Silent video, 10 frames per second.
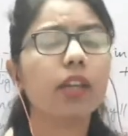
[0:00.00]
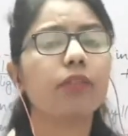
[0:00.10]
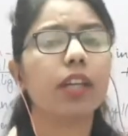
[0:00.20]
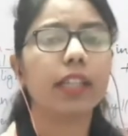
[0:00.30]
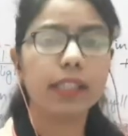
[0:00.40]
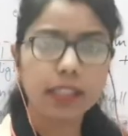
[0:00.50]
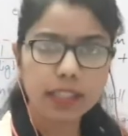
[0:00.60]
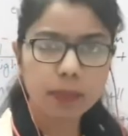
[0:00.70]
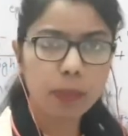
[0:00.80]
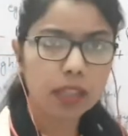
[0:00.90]
we are taking the
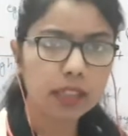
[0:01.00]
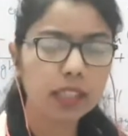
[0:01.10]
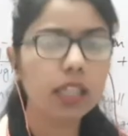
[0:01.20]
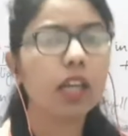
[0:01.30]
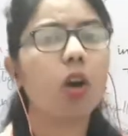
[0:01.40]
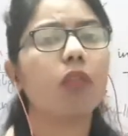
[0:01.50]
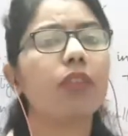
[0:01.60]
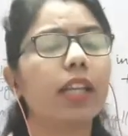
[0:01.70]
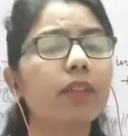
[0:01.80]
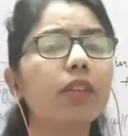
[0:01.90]
chapati, or
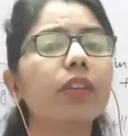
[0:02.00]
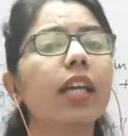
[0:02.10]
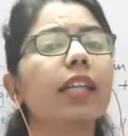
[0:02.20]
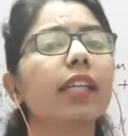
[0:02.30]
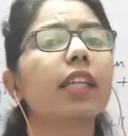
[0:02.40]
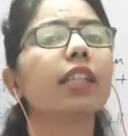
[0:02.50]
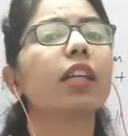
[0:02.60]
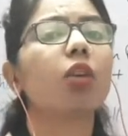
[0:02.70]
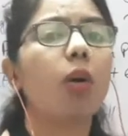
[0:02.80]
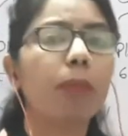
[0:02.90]
whenever we are taking the
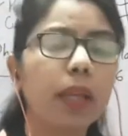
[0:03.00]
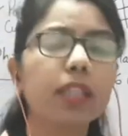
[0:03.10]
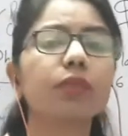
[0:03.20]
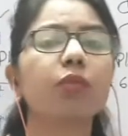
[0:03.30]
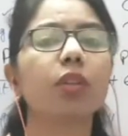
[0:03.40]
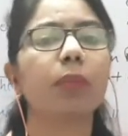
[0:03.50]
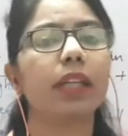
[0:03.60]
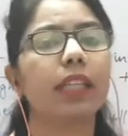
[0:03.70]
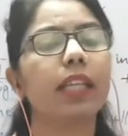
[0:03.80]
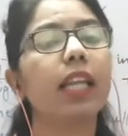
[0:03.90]
complex food
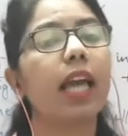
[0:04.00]
material,